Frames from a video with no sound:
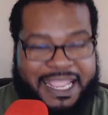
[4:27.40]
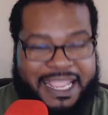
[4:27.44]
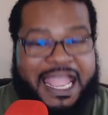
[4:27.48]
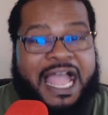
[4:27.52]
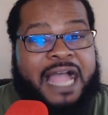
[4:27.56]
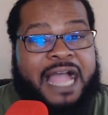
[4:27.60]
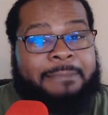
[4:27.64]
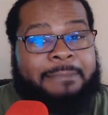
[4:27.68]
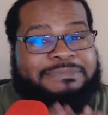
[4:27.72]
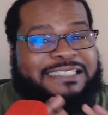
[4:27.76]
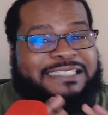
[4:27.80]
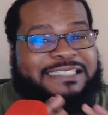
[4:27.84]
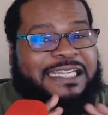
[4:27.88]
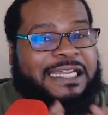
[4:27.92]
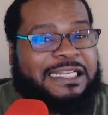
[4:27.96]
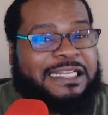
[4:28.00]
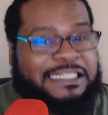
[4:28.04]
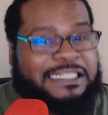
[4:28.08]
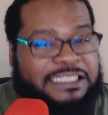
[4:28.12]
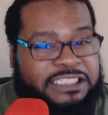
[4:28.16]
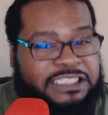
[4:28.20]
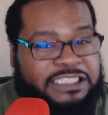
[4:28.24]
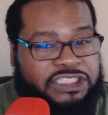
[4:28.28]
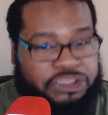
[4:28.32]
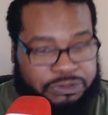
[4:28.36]
I'm
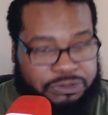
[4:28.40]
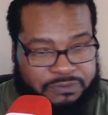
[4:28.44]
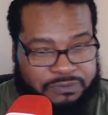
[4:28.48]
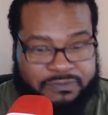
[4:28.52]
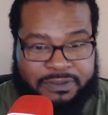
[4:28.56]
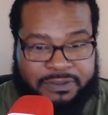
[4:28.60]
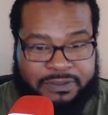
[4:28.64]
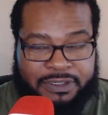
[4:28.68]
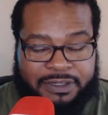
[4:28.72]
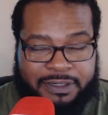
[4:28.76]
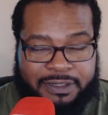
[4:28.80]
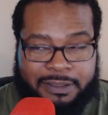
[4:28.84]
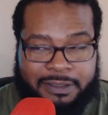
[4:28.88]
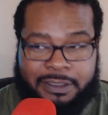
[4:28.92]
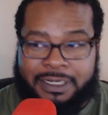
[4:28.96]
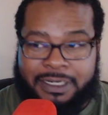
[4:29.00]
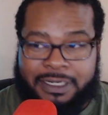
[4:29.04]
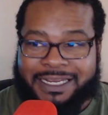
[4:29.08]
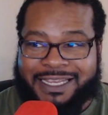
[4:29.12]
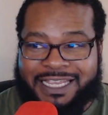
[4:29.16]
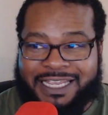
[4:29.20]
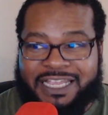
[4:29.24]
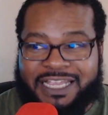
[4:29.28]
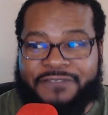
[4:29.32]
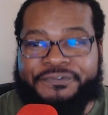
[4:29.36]
telling you,
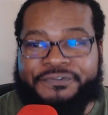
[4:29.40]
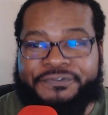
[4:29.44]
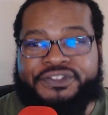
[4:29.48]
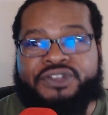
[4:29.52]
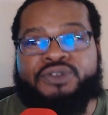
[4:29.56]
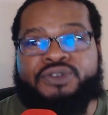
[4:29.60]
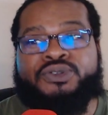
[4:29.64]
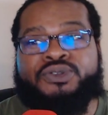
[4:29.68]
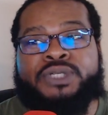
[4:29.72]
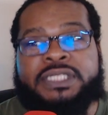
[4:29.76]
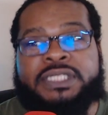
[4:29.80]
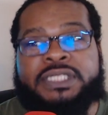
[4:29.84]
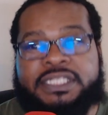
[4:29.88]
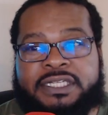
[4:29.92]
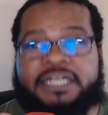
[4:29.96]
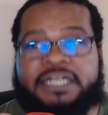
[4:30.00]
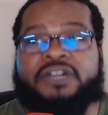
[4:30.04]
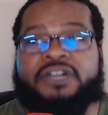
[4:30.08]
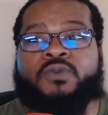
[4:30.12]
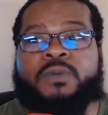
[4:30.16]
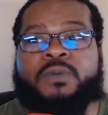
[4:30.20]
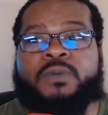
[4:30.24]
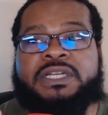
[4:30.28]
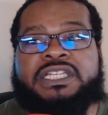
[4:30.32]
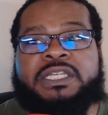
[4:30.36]
if you
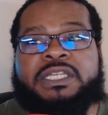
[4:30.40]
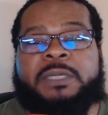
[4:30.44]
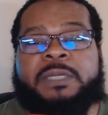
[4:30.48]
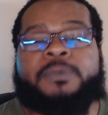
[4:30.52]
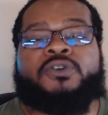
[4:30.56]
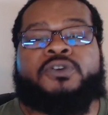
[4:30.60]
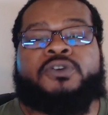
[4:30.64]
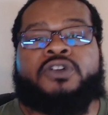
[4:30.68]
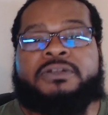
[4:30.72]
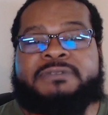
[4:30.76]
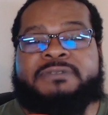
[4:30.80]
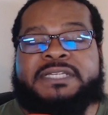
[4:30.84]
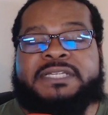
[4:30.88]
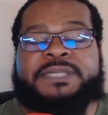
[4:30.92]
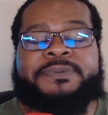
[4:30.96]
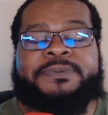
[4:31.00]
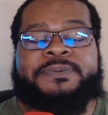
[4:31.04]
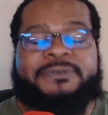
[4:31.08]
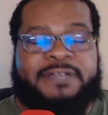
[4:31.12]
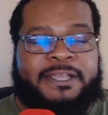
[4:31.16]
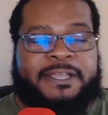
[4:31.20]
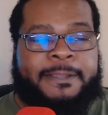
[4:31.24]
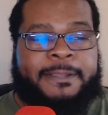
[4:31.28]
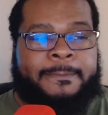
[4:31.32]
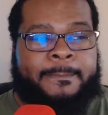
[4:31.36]
start whisper,
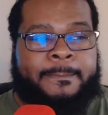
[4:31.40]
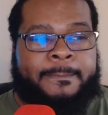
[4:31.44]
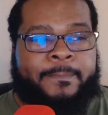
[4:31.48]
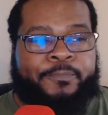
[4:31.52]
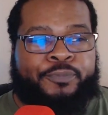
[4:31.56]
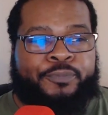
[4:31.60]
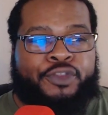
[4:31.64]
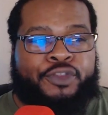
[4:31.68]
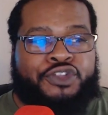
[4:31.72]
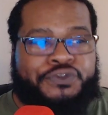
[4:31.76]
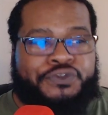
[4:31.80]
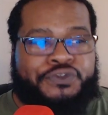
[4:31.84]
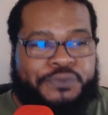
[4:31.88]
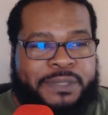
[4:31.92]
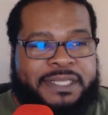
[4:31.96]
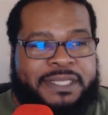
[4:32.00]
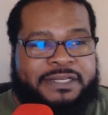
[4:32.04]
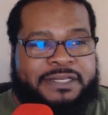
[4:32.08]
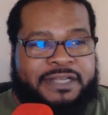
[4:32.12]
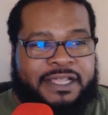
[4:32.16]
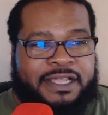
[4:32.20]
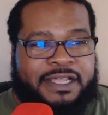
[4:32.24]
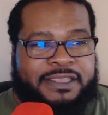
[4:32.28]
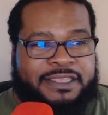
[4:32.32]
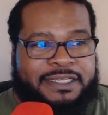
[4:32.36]
whispering sweet
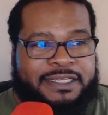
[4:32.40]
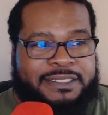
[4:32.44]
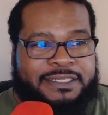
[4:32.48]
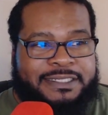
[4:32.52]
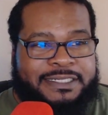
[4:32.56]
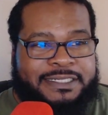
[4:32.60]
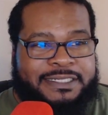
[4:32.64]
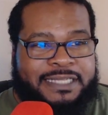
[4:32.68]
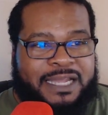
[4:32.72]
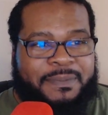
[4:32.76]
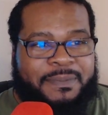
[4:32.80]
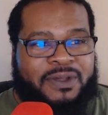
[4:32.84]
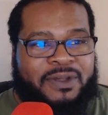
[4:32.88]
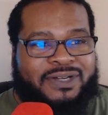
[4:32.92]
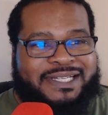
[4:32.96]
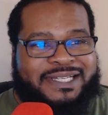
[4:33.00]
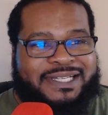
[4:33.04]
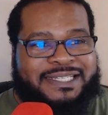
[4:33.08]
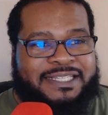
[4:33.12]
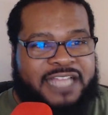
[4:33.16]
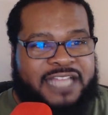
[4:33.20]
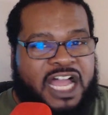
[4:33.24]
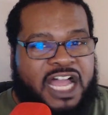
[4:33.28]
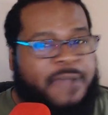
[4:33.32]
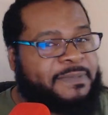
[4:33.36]
nothings about
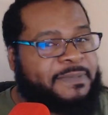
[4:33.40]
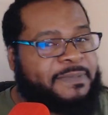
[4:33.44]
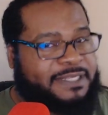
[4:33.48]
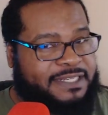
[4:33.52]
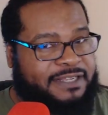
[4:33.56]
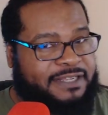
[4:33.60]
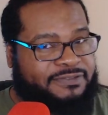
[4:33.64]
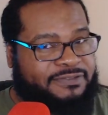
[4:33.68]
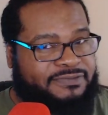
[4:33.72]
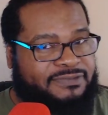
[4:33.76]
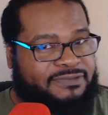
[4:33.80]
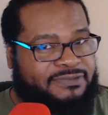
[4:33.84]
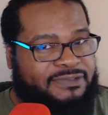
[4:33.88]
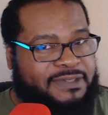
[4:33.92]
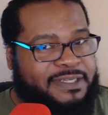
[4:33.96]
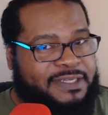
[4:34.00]
Islam and stuff,